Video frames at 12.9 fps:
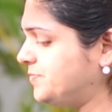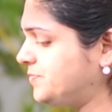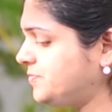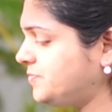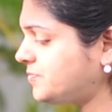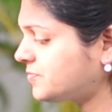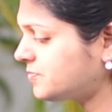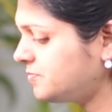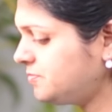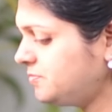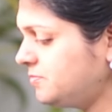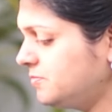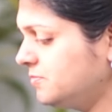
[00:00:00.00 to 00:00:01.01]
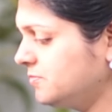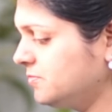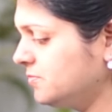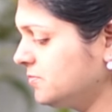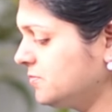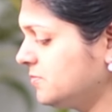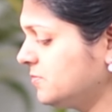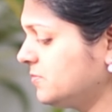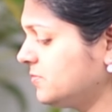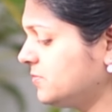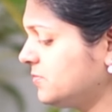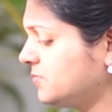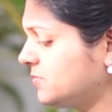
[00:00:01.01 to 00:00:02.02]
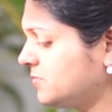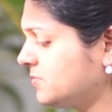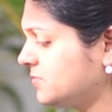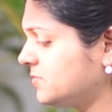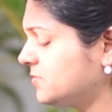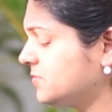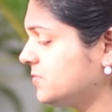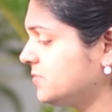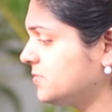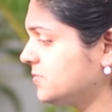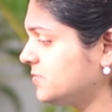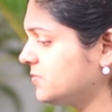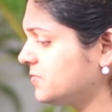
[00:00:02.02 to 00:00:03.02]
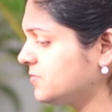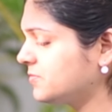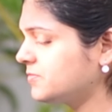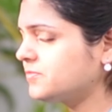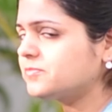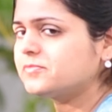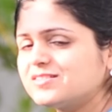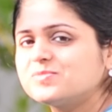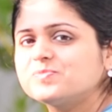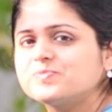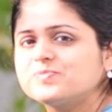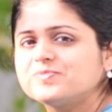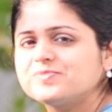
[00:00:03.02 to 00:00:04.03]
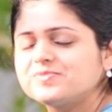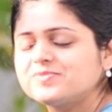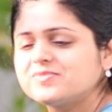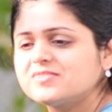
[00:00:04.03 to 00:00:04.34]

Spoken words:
No one is speaking in this clip.